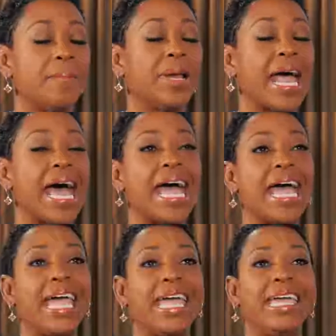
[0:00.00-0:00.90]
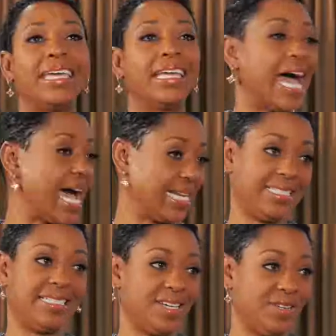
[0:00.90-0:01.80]
But I can
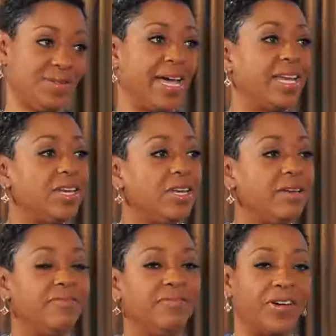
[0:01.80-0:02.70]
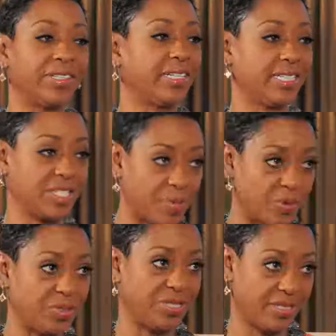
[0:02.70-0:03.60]
honestly tell you, I had very little
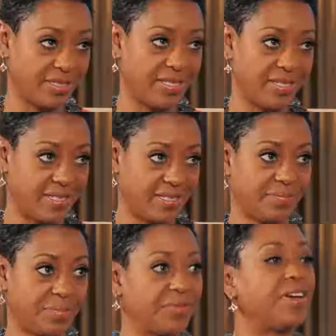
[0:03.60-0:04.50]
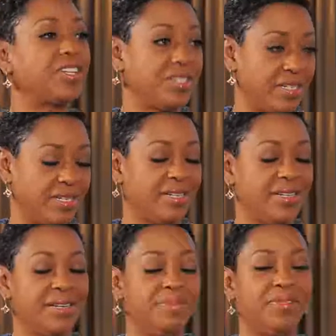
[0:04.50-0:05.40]
exposure to this profession
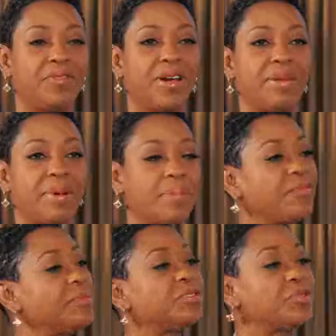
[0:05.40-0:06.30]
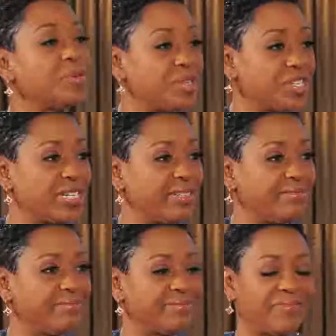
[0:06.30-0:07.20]
before I came up. I'm from Detroit, Michigan.
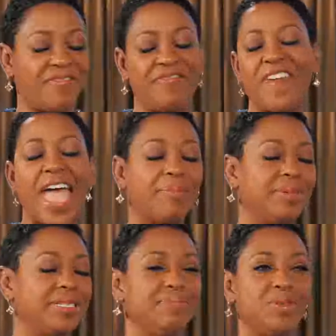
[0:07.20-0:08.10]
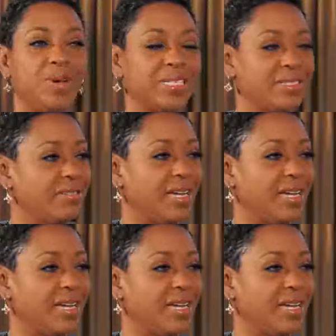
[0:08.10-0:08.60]
Fabulous Midwestern